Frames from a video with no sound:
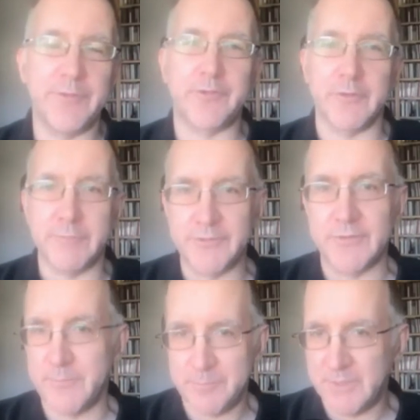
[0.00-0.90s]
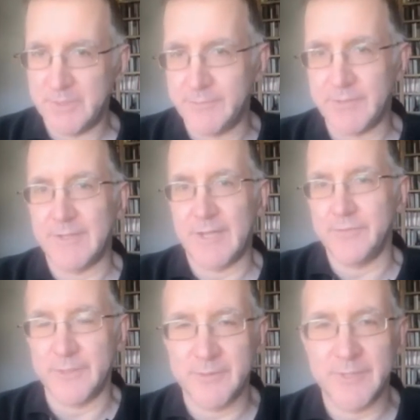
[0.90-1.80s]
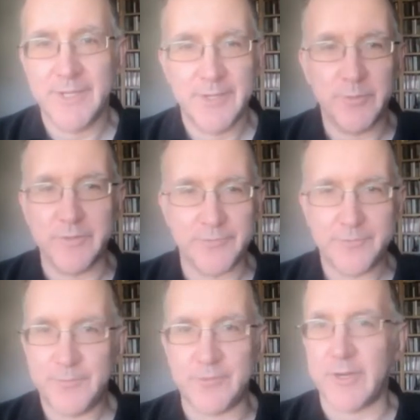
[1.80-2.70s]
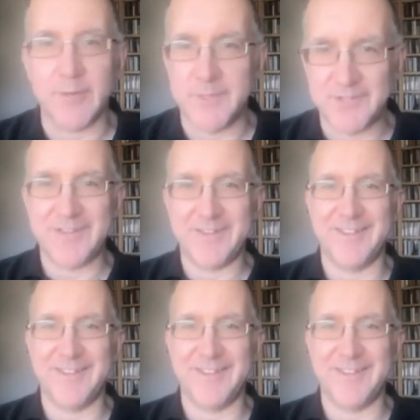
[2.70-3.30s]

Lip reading: There's good reason to believe that a lot of it would have struck him as